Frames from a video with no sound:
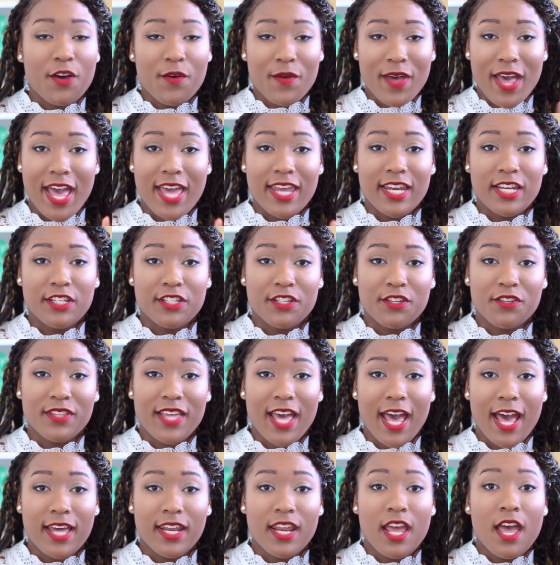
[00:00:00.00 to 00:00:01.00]
Go ahead and do
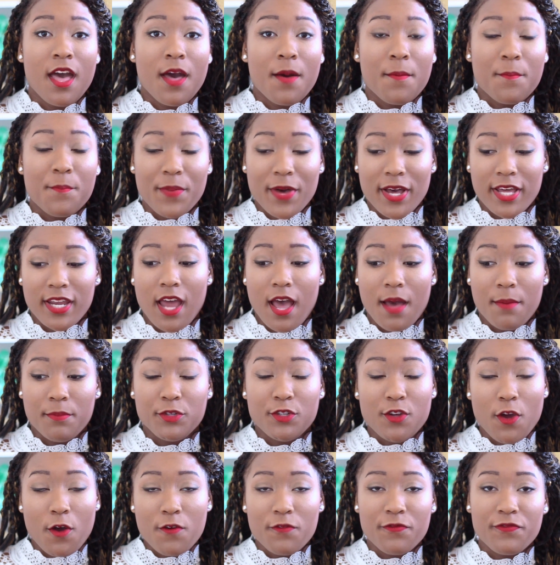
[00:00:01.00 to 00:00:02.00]
that, but
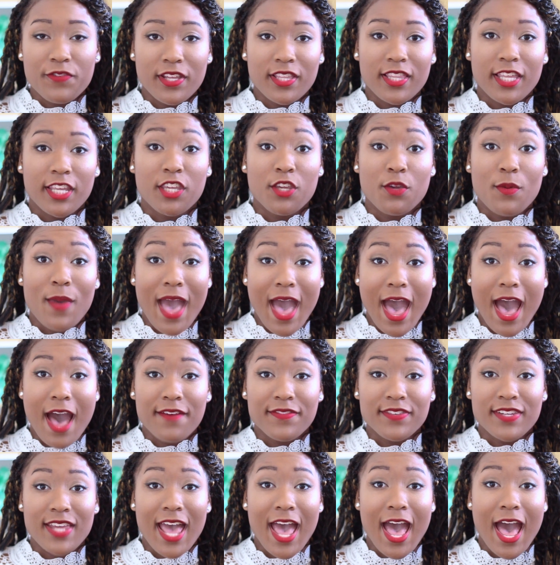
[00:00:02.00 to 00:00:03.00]
don't feel like you
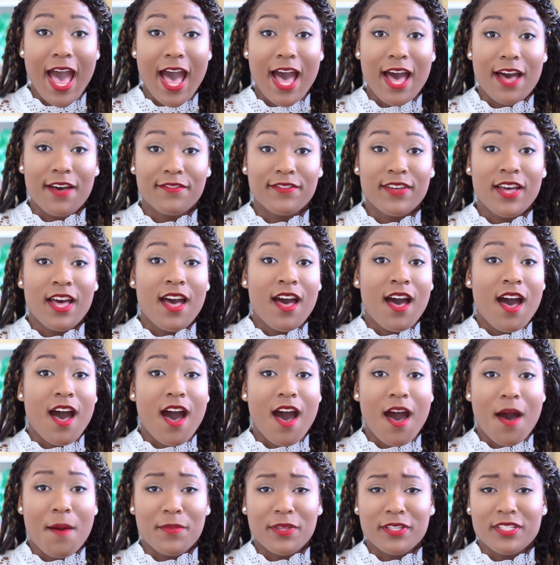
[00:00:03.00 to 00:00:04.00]
have to have
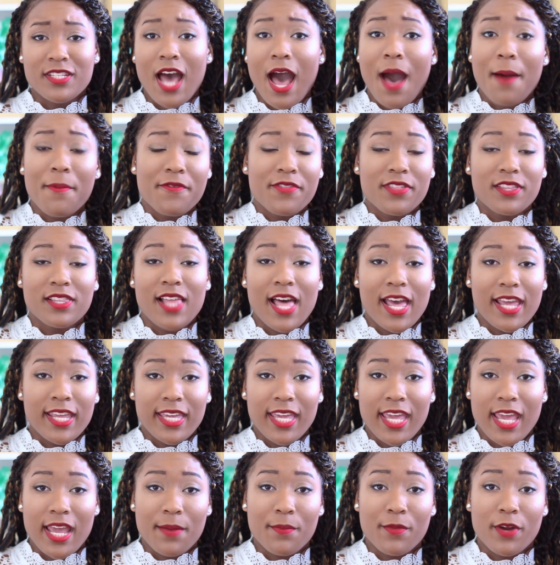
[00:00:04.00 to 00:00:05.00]
a top of the
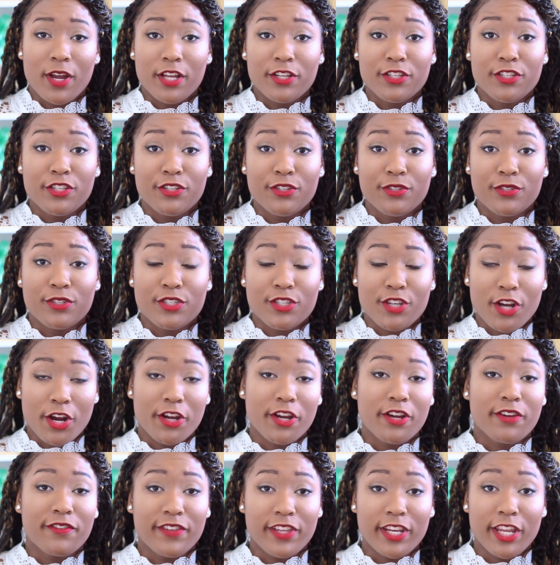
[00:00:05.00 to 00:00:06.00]
line camera to
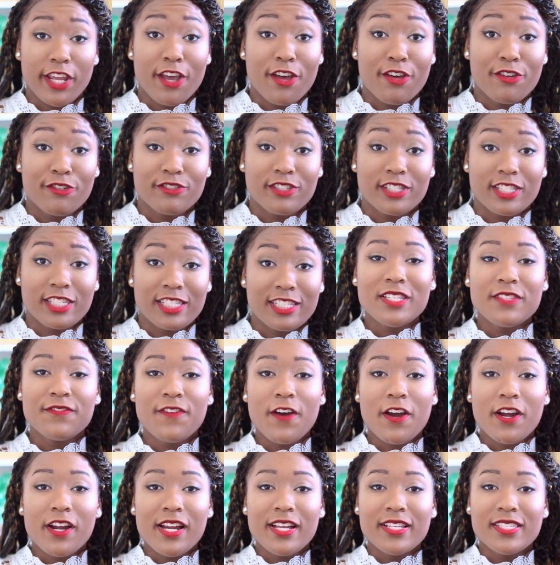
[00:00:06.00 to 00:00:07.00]
start your videos. As
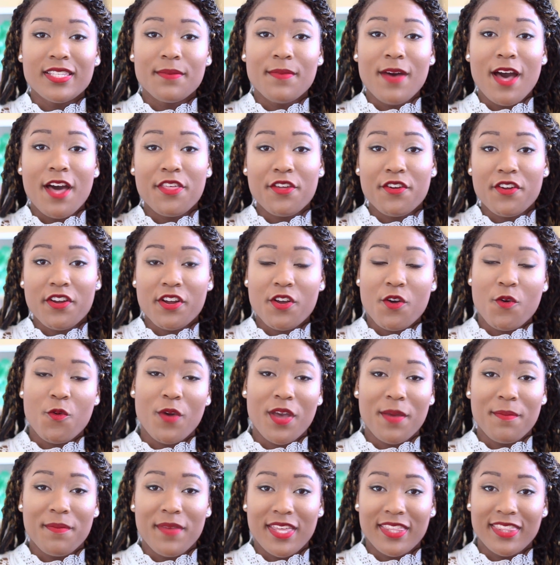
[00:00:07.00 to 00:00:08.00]
far as some other
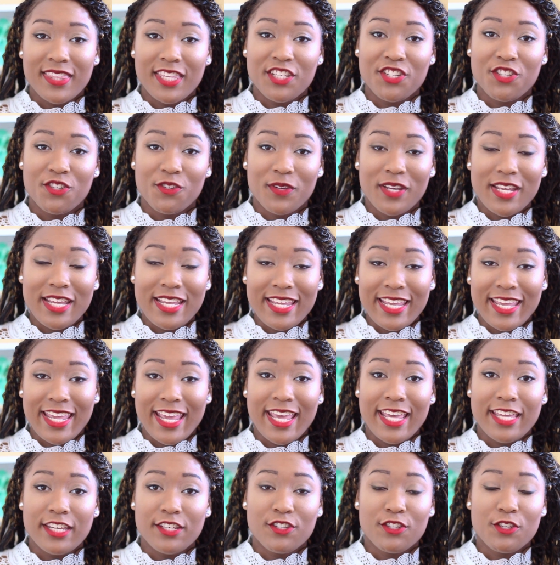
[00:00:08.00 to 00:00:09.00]
equipment that you can
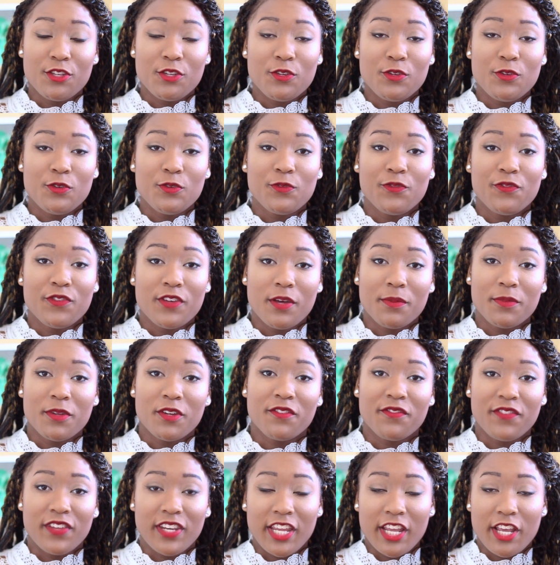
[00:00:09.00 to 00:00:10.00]
get to film
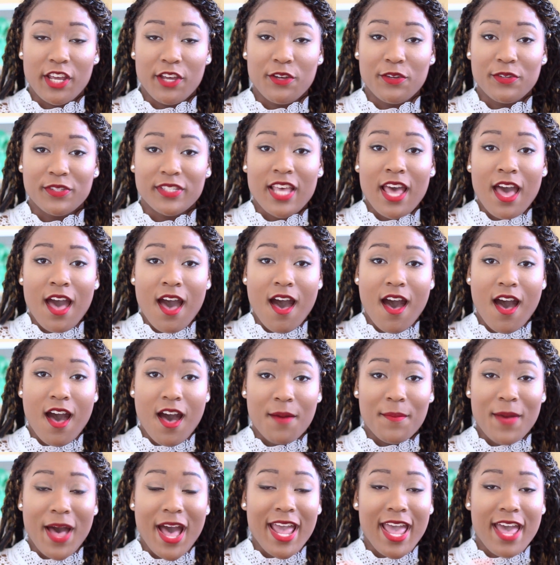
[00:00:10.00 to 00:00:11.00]
your videos,
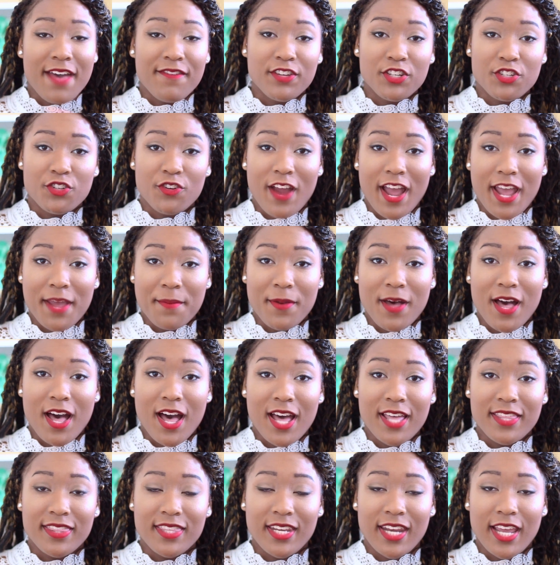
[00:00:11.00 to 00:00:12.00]
I have a
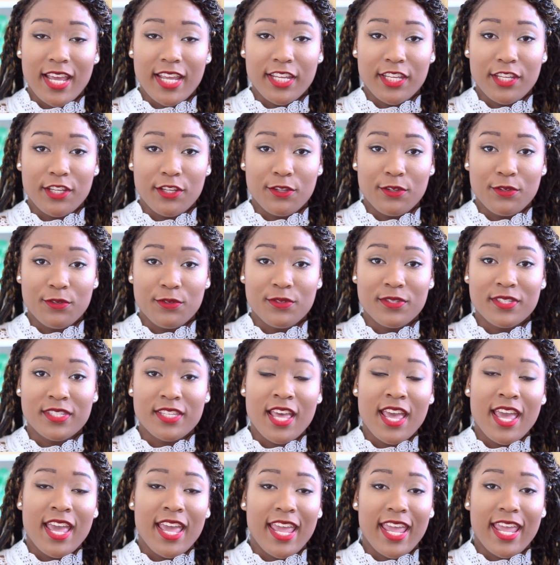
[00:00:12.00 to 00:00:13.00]
tripod that I
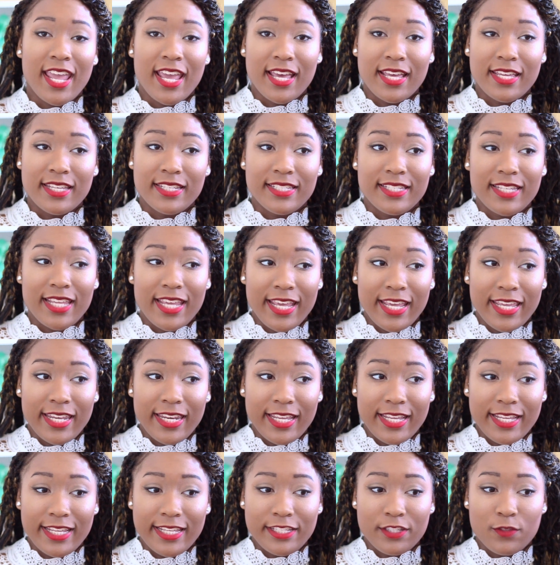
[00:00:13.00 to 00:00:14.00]
use and
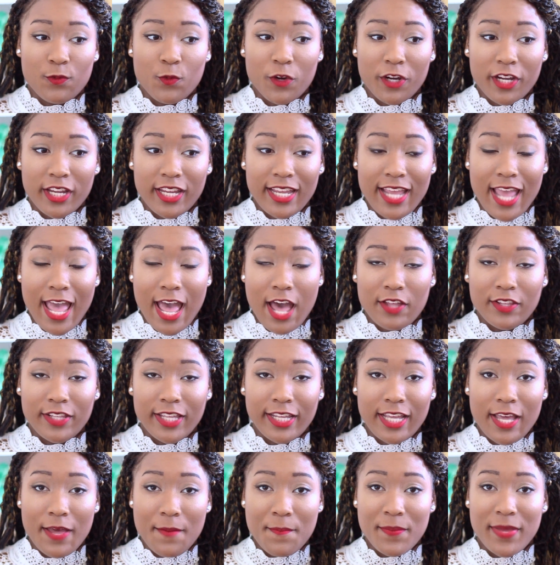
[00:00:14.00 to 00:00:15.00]
it is working out
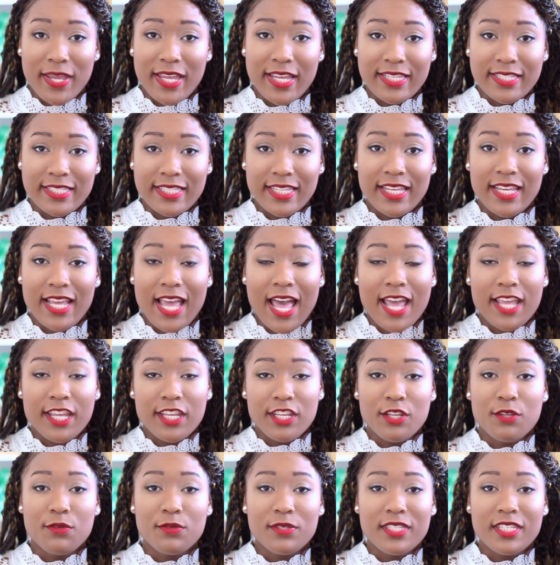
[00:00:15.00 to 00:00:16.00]
like amazing. I
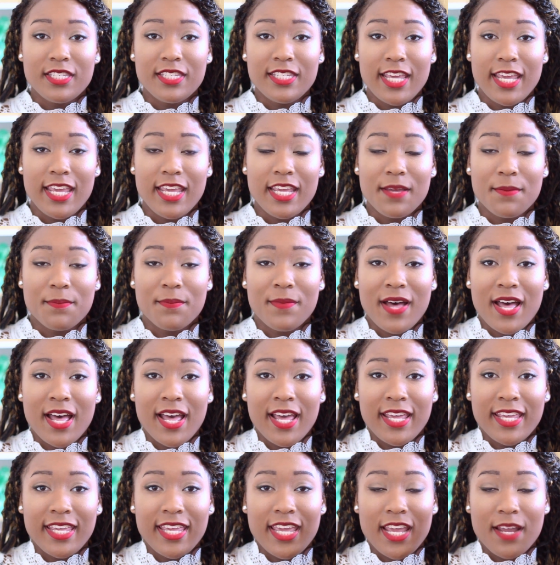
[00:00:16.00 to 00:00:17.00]
used to take
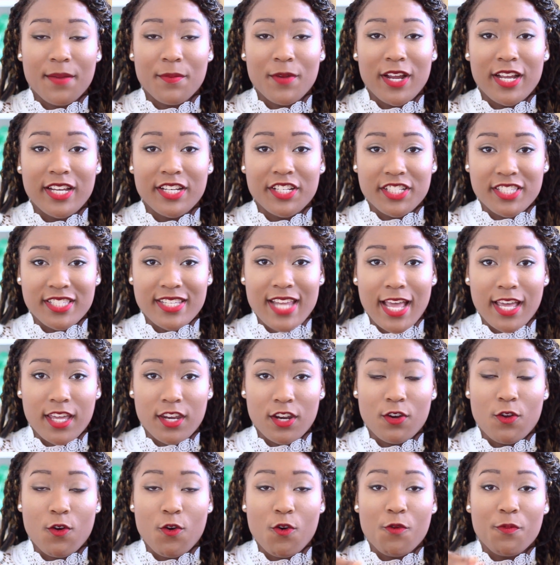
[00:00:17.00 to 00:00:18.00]
my camera and just stack
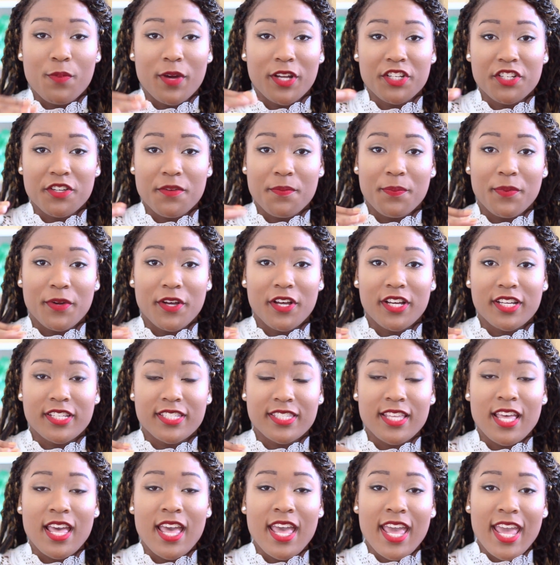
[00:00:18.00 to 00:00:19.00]
it on a whole bunch of
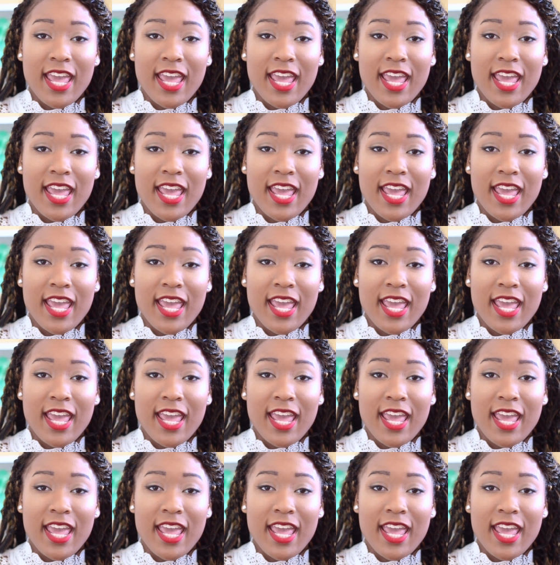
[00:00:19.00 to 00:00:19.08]
books